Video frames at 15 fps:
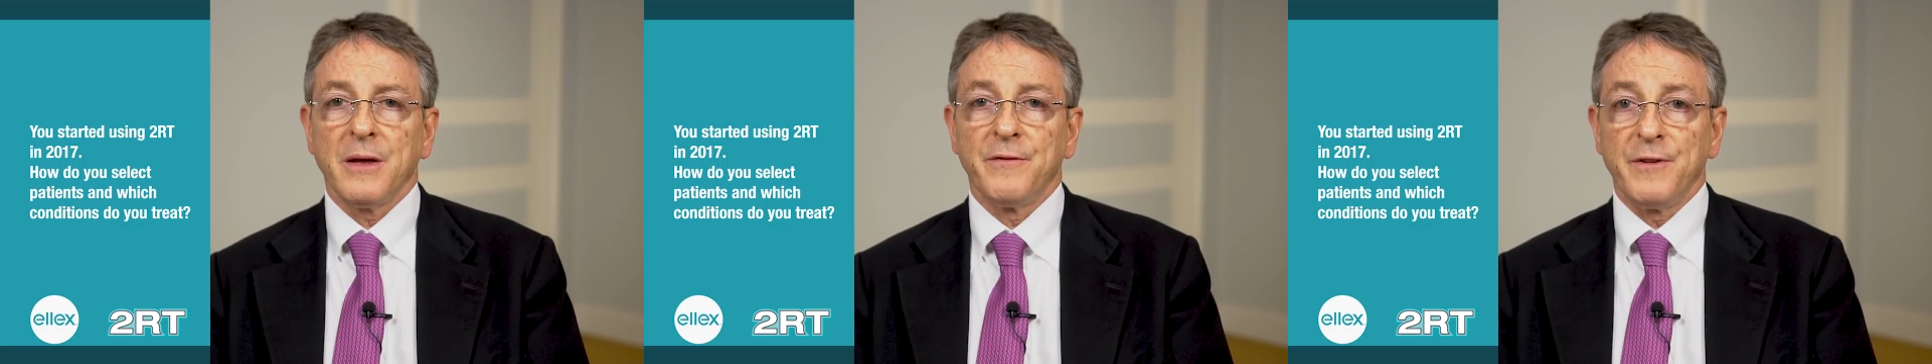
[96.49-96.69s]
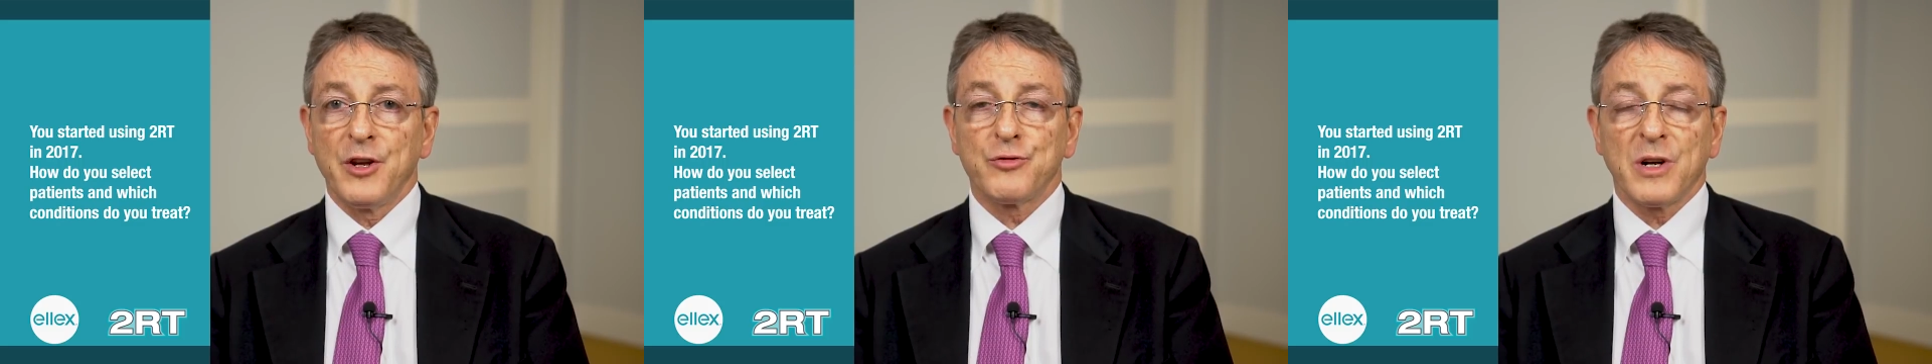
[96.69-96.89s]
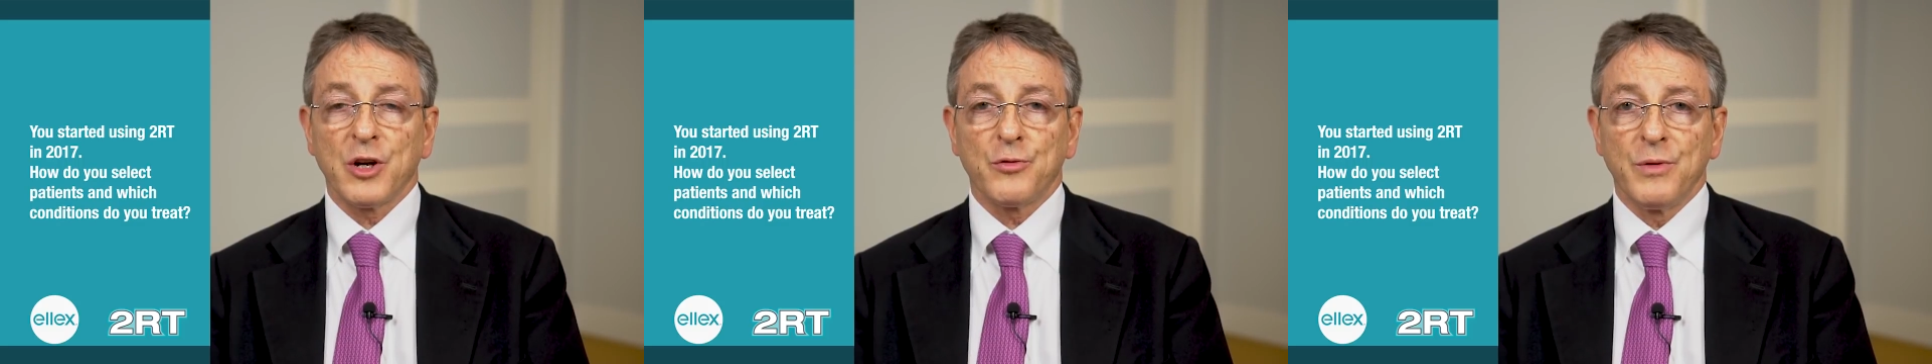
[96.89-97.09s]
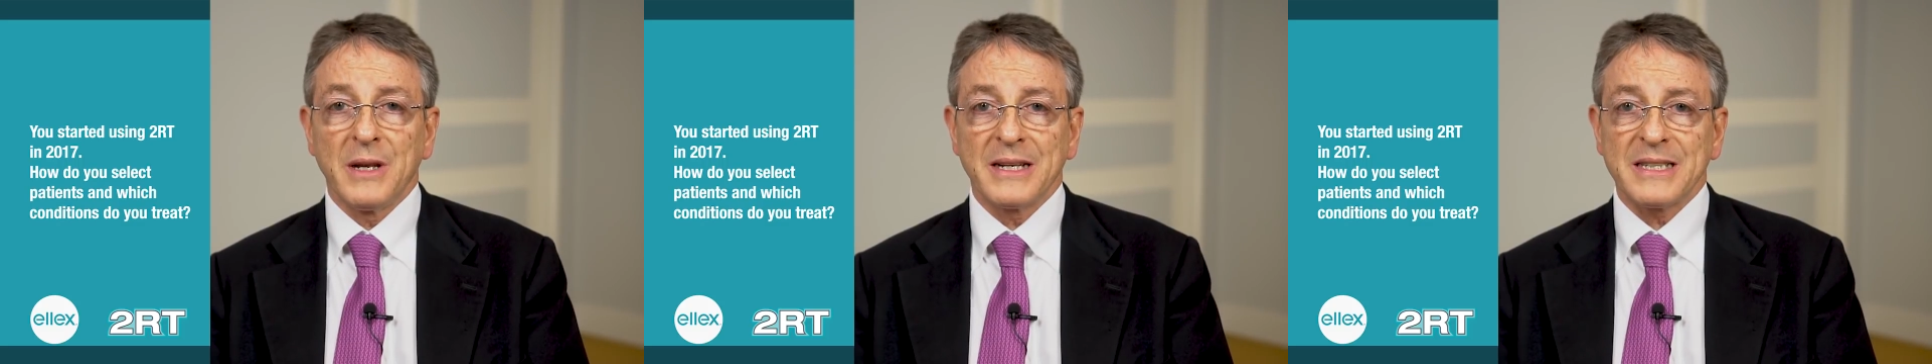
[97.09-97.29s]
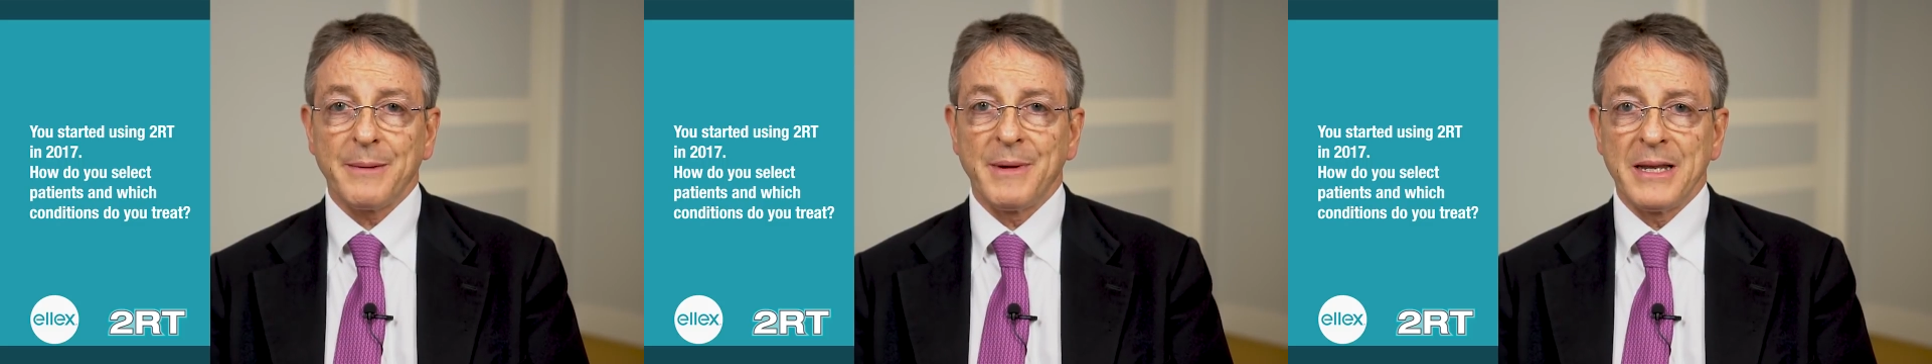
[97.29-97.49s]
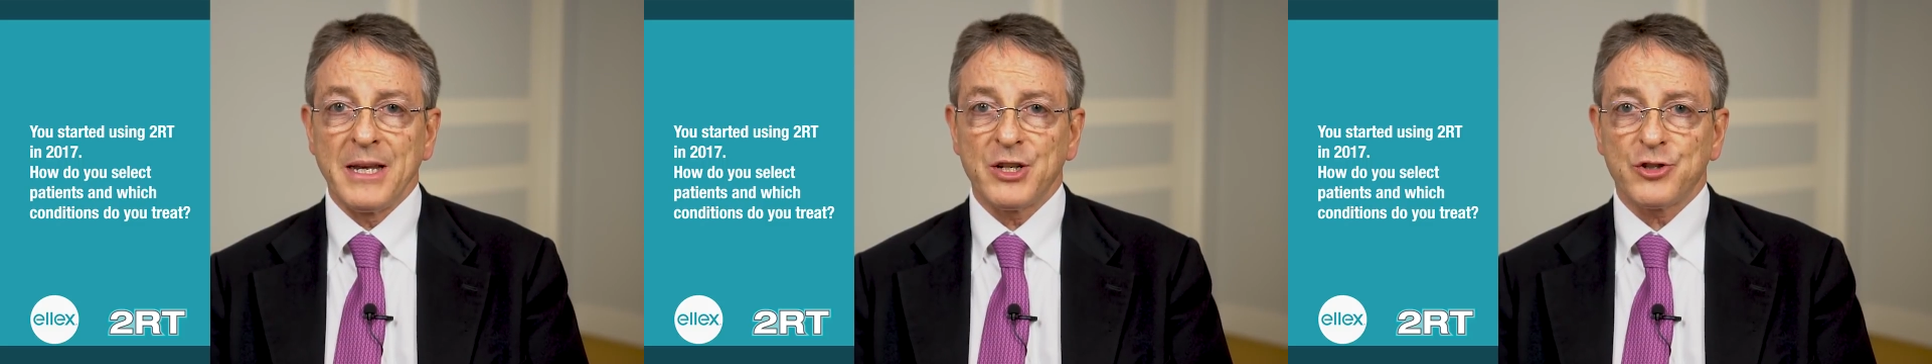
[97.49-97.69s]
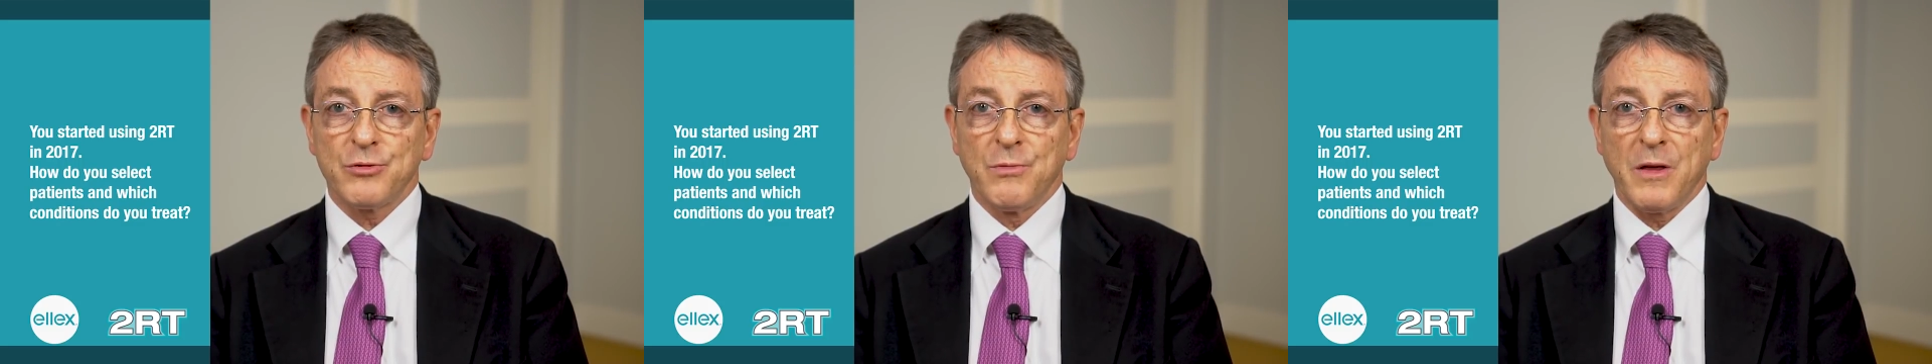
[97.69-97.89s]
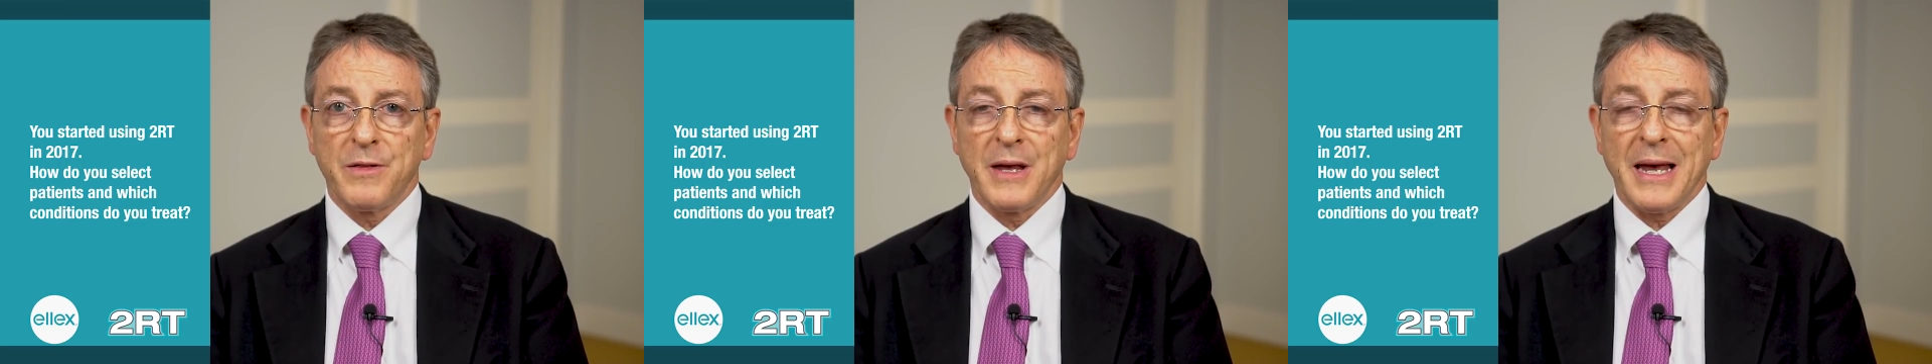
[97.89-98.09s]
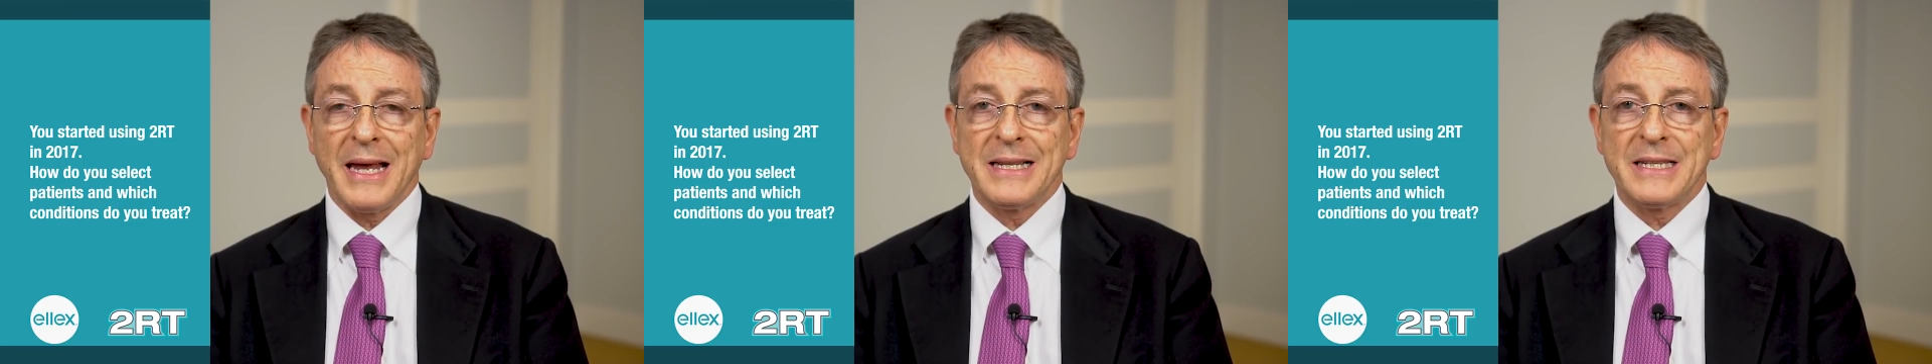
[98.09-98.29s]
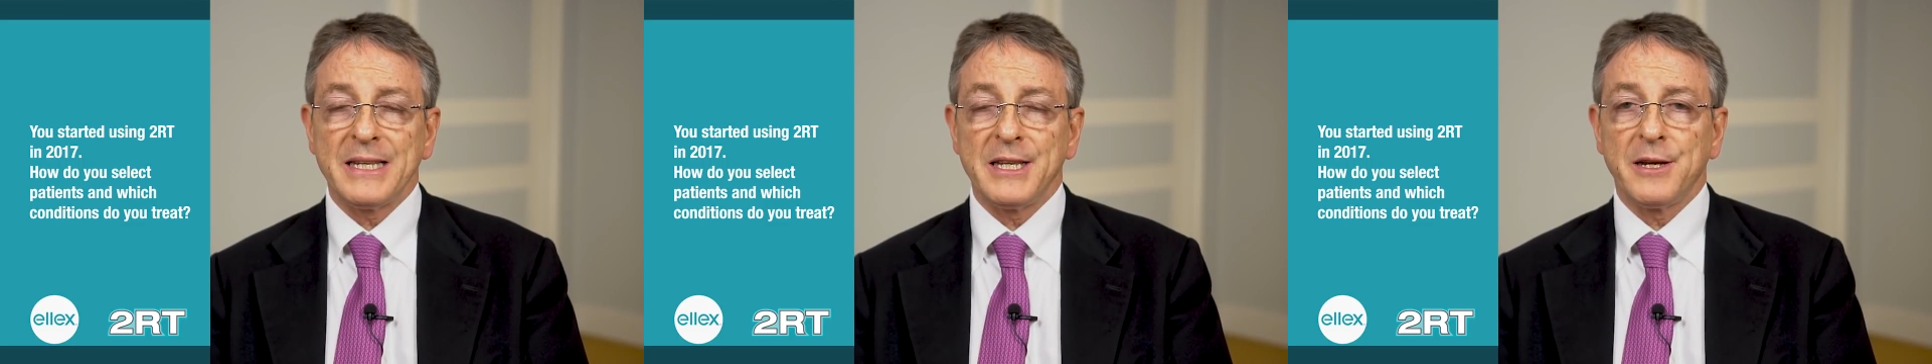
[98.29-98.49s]
a visual acuity examination with the
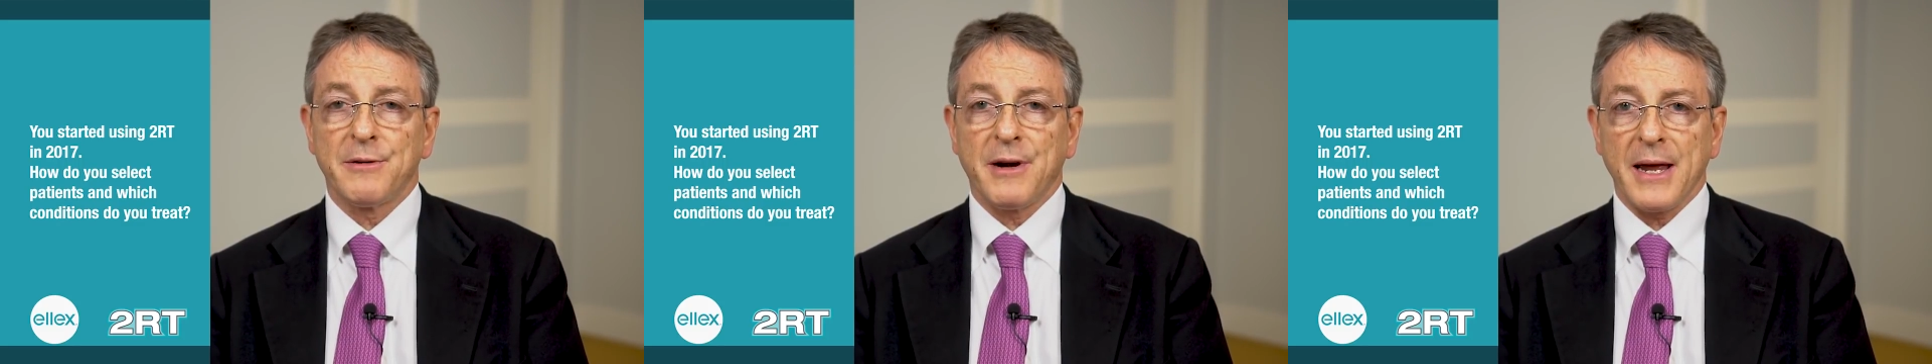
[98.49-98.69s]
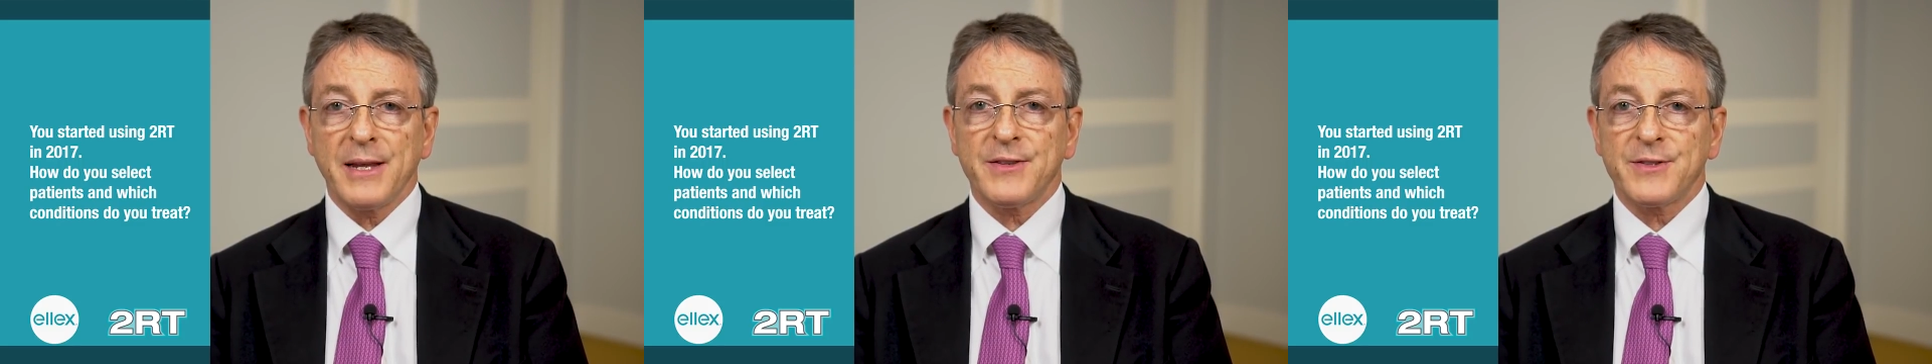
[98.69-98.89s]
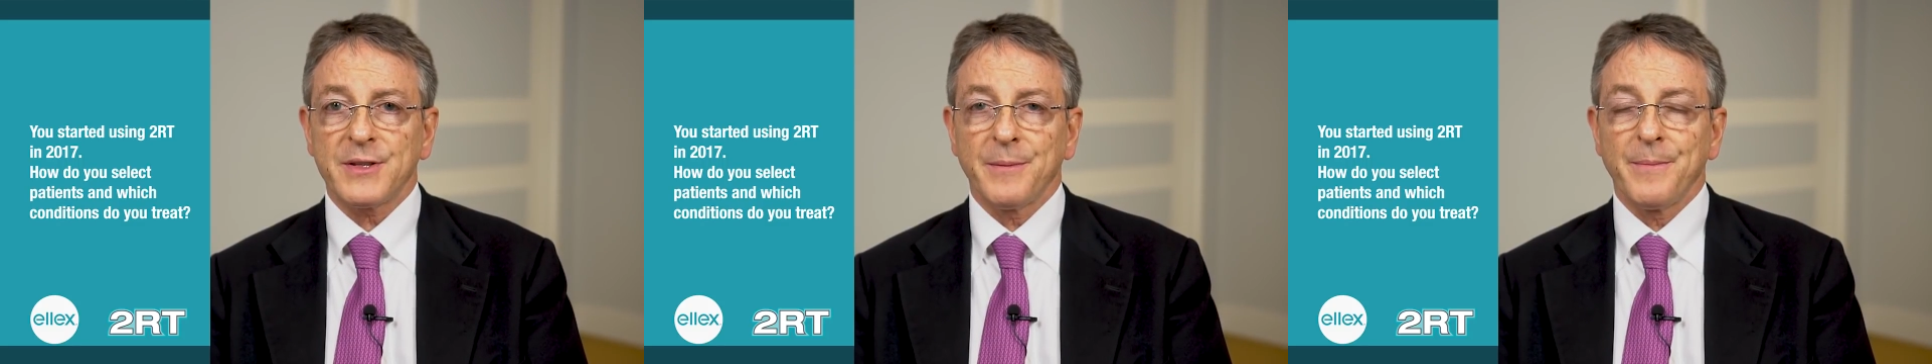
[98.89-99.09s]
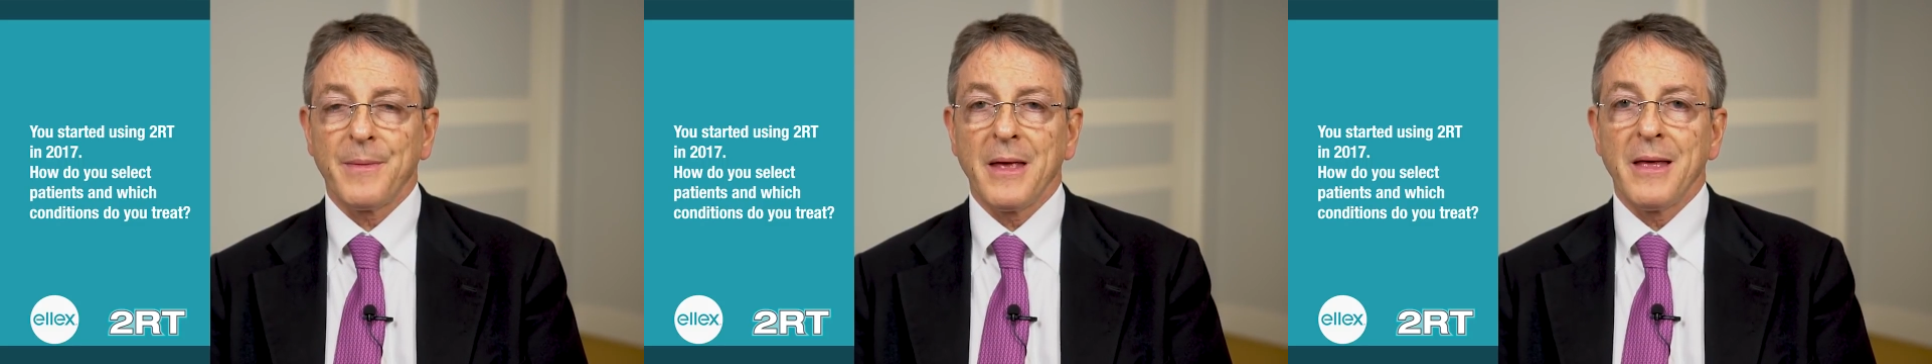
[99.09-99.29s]
ATDRS,